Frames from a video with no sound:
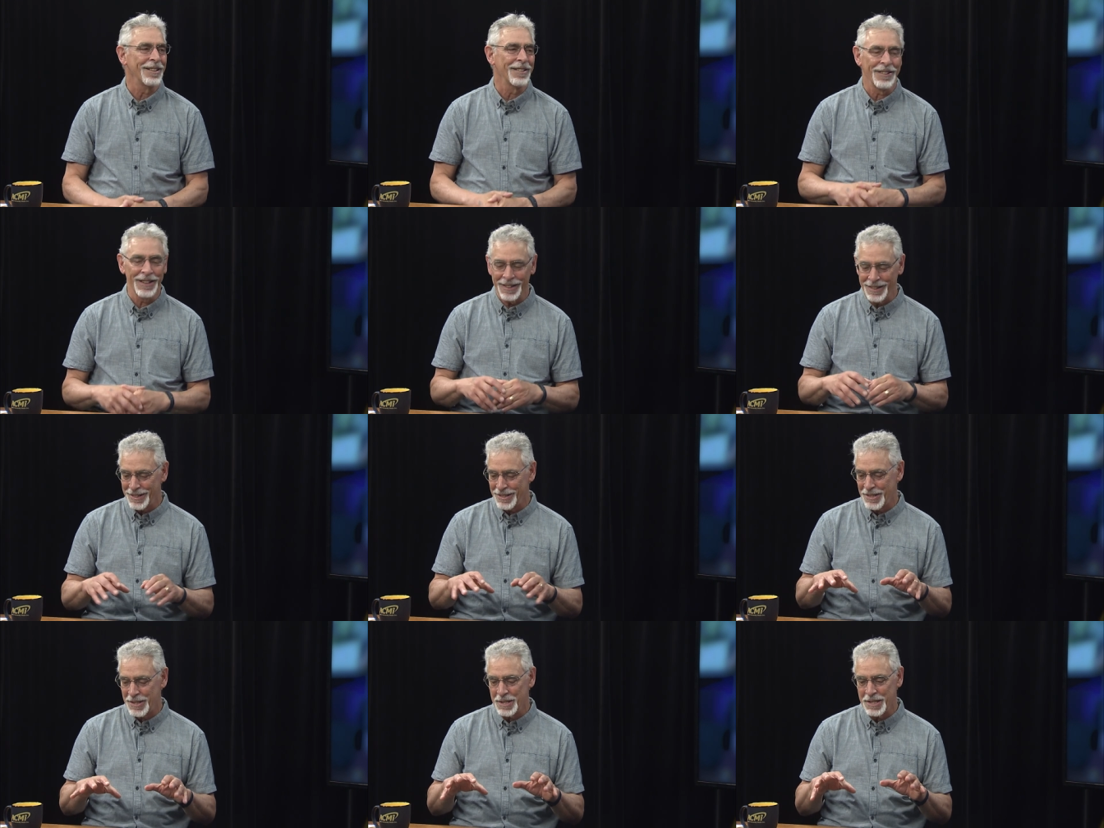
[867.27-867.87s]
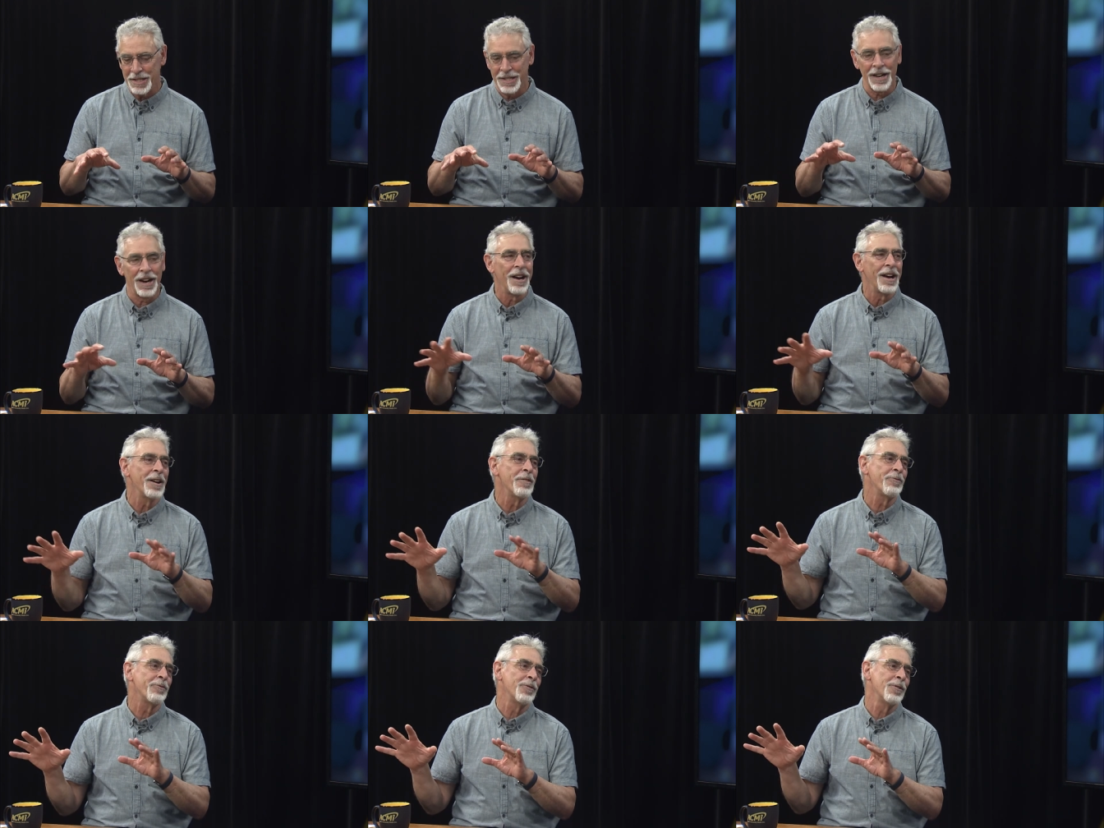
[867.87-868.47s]
To, like to
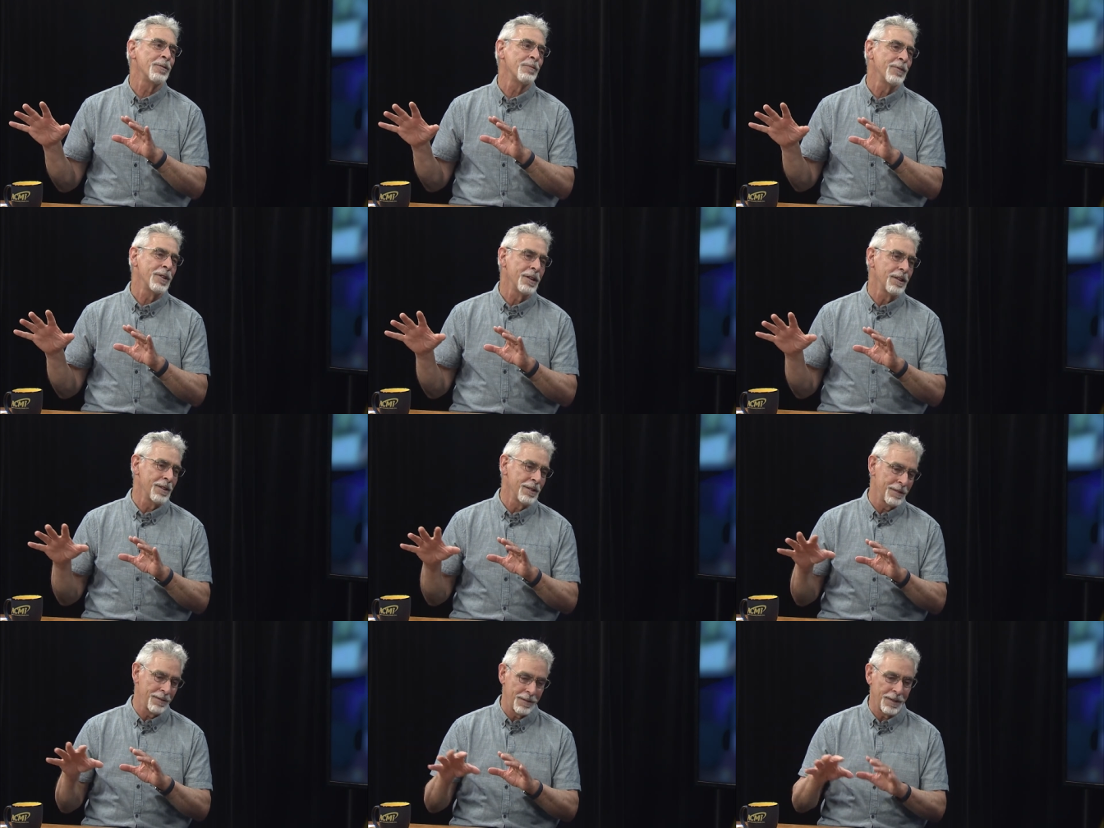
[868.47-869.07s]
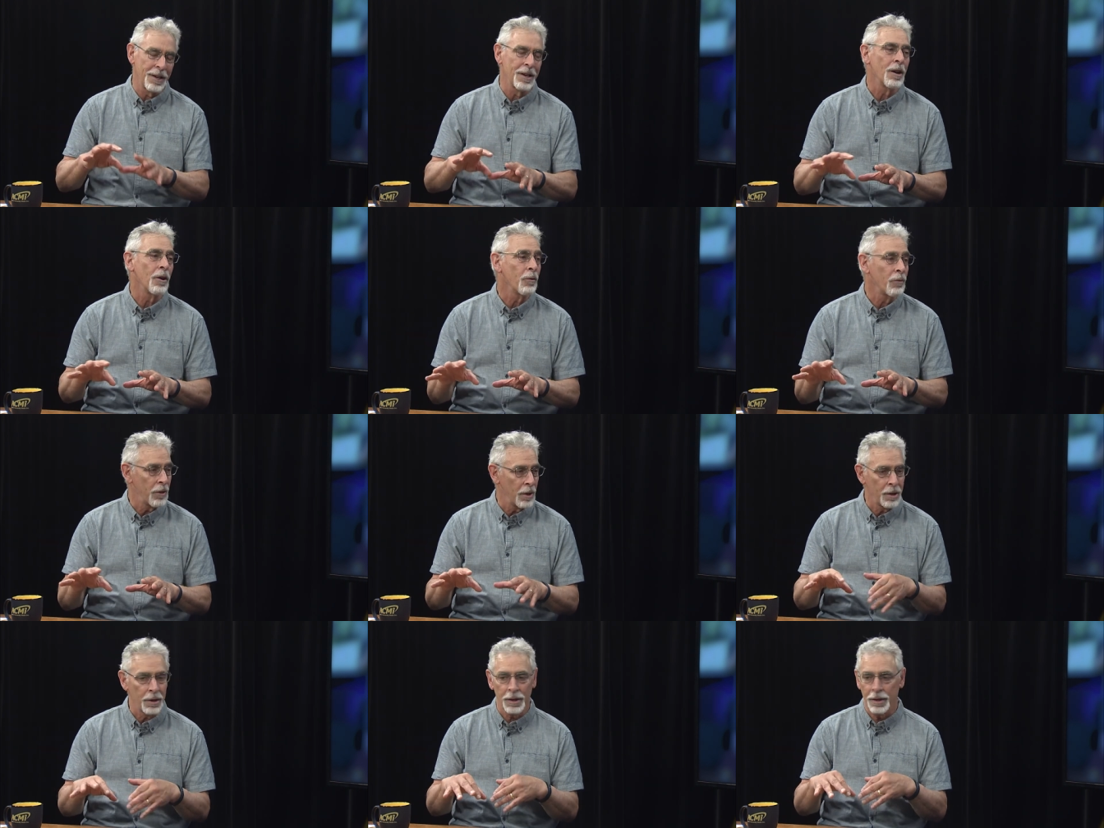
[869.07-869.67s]
dive from the you know
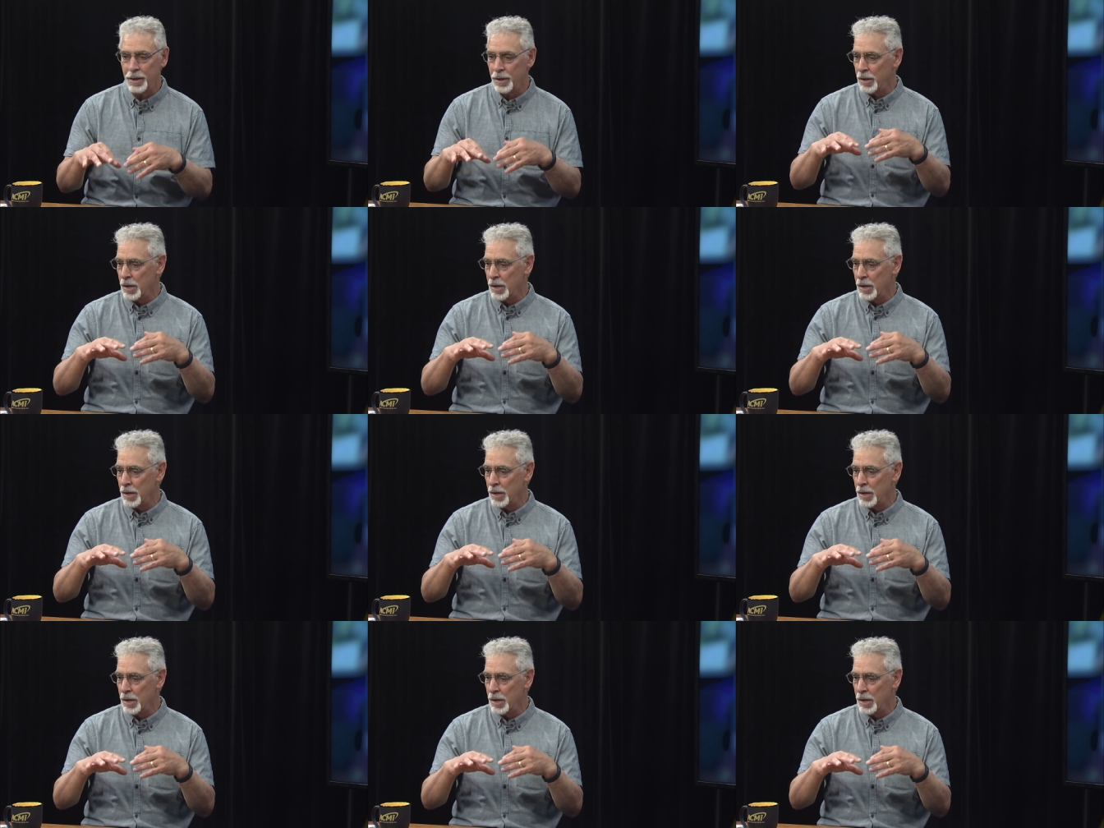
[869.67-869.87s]
the